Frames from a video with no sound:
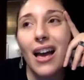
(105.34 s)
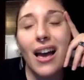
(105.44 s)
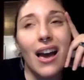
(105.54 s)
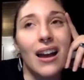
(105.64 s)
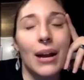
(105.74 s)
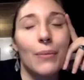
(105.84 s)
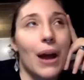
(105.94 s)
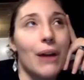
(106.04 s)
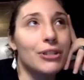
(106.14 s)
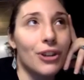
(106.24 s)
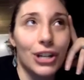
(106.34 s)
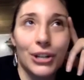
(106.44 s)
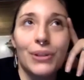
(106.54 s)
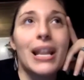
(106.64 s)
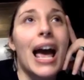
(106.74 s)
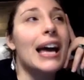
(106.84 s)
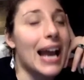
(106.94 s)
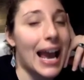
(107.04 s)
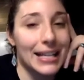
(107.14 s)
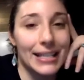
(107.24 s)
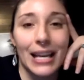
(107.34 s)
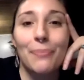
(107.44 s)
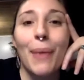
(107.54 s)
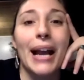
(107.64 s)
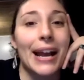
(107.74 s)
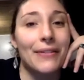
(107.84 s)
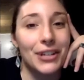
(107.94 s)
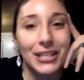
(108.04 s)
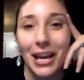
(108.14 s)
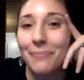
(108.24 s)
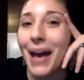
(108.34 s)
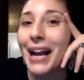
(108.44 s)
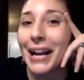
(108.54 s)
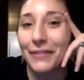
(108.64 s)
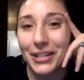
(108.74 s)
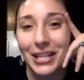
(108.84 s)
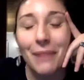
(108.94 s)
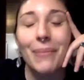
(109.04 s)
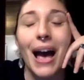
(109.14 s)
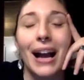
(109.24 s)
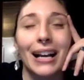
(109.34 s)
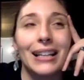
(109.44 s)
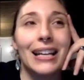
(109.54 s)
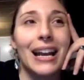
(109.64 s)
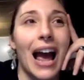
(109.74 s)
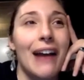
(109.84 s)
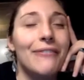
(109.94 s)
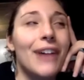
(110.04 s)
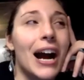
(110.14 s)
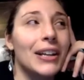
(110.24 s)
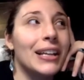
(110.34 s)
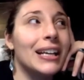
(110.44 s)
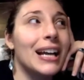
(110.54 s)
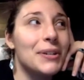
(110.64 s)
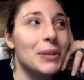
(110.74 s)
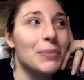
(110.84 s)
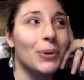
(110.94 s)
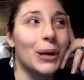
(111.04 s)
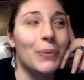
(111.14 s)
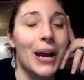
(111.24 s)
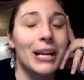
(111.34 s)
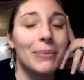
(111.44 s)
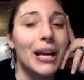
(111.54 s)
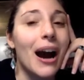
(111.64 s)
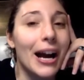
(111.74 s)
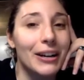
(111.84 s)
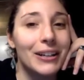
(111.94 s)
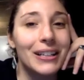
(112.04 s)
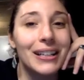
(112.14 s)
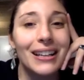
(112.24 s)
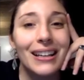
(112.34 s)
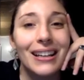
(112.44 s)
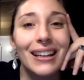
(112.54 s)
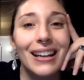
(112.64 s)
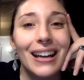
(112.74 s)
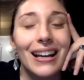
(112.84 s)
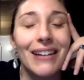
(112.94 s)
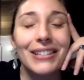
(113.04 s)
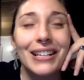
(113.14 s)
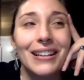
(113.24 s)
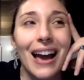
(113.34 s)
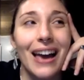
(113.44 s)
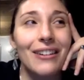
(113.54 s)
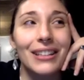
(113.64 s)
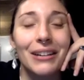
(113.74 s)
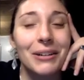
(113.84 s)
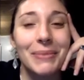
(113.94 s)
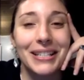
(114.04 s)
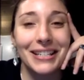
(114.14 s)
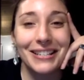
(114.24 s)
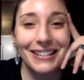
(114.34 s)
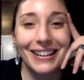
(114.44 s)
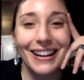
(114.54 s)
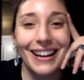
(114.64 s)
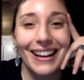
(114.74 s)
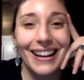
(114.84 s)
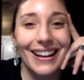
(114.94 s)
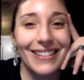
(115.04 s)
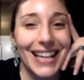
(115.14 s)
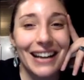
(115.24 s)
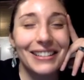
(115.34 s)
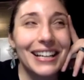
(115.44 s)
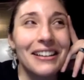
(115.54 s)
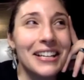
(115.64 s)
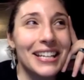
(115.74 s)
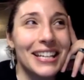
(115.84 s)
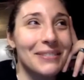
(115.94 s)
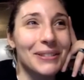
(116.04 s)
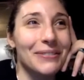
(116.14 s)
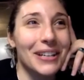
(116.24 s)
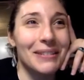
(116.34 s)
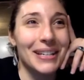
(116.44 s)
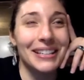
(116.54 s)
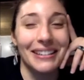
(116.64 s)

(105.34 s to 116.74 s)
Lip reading: And I started doing that. I had setback after setback after setback. And then I finally got to the point where I could be hired. And I was like, I don't think I want to be a teacher. I was like, I don't think I like kids. What the fuck am I doing?